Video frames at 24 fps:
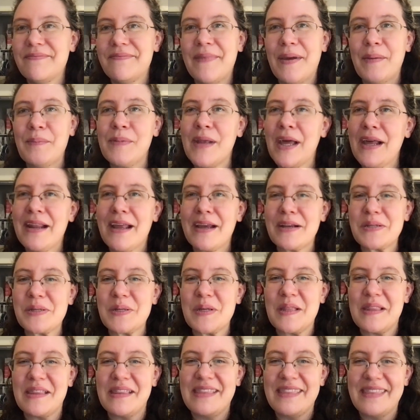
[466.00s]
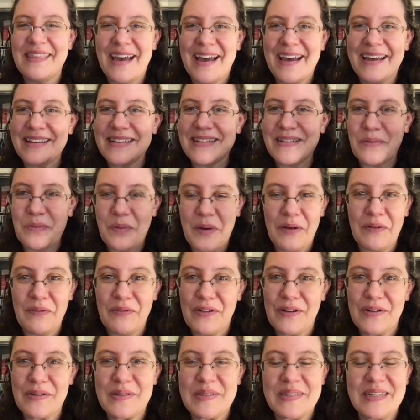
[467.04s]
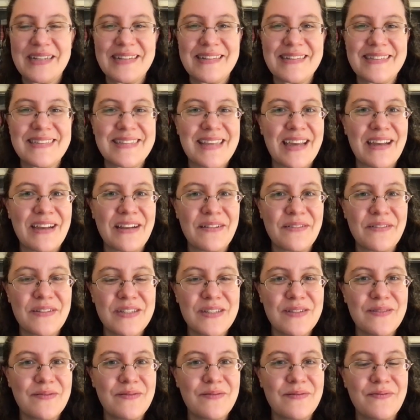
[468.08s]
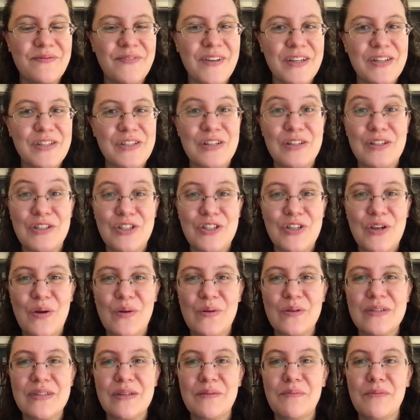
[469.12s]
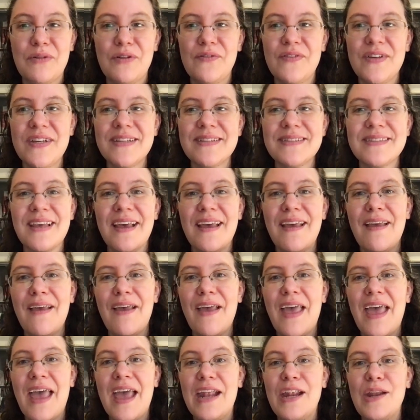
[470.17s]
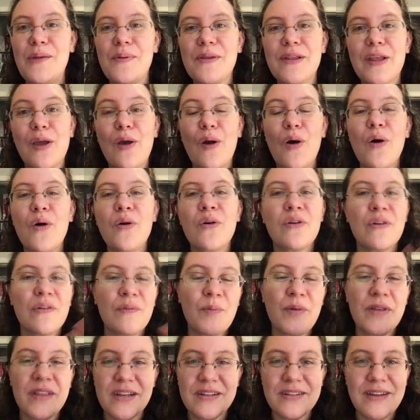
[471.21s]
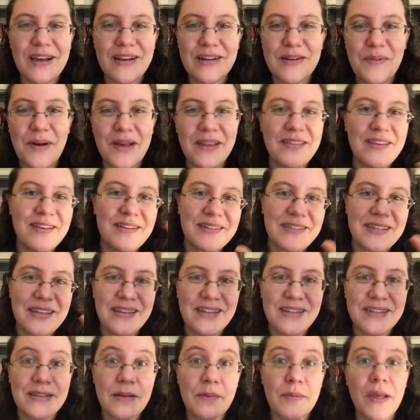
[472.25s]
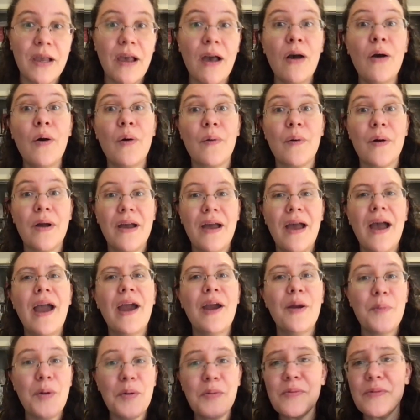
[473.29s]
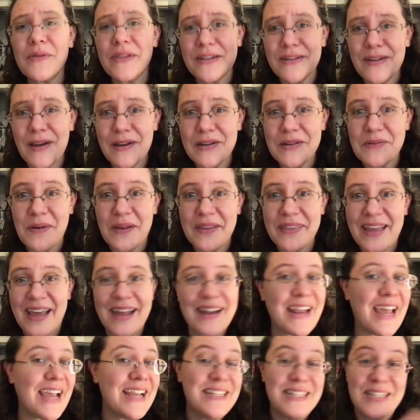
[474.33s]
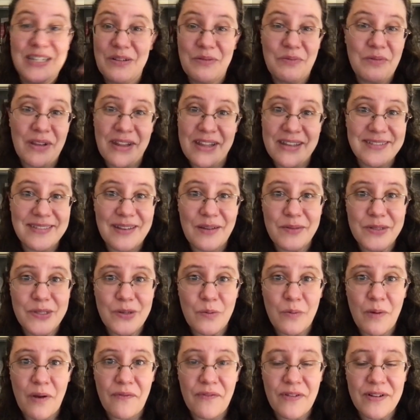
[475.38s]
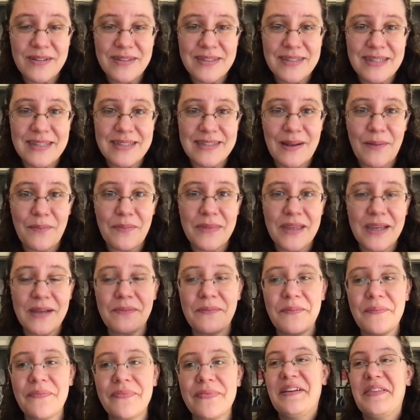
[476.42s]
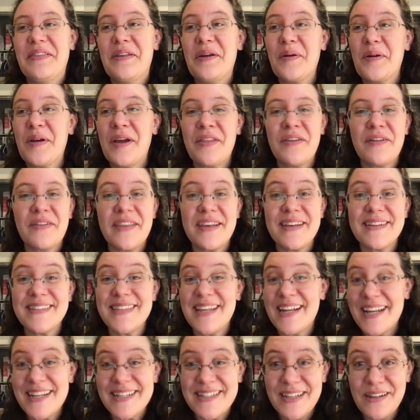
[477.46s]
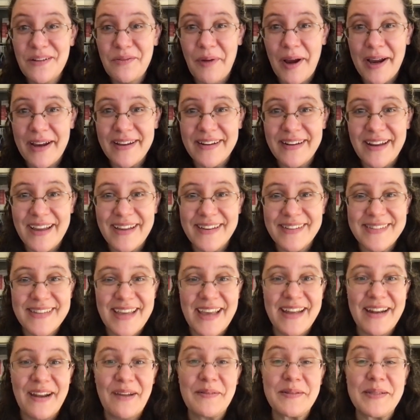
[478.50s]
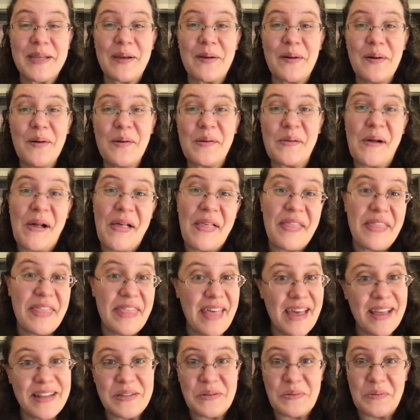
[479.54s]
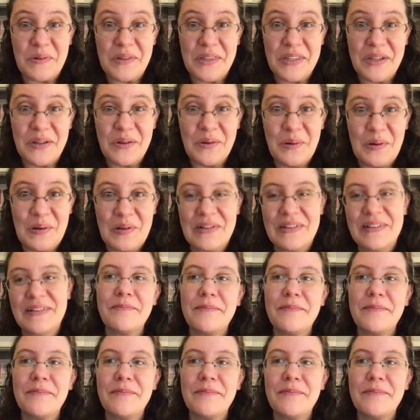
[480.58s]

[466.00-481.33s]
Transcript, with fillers: I'm not actually that well-versed in science fiction shows and movies, and he'd be like, oh, and when they talked about this and this, I'm like, oh, I remember when they talked about that, I didn't realize that was a reference to something. There are other things that I did recognize, and I was like, oh, that's really cool.